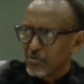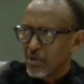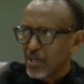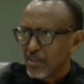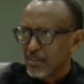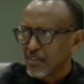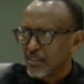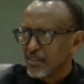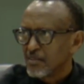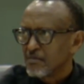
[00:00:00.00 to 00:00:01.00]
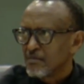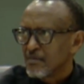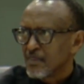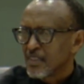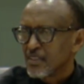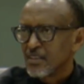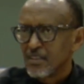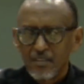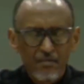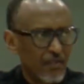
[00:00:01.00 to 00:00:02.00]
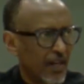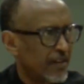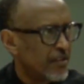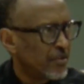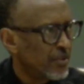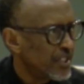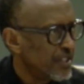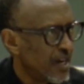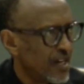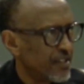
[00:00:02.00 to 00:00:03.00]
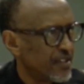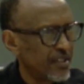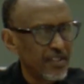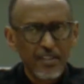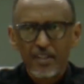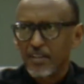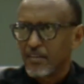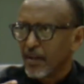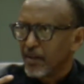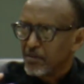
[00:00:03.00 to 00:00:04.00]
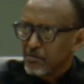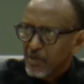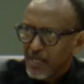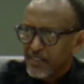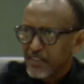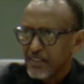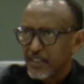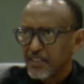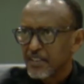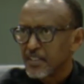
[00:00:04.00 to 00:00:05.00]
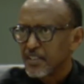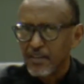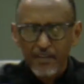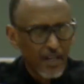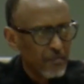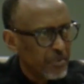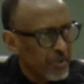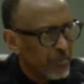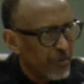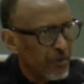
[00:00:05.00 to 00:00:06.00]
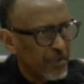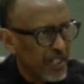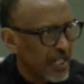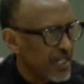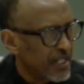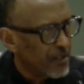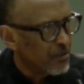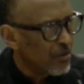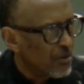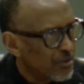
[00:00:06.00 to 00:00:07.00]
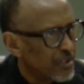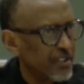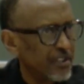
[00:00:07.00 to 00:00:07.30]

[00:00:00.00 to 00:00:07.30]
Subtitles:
where there are new leaders, there are new mindsets, there are people, young and old,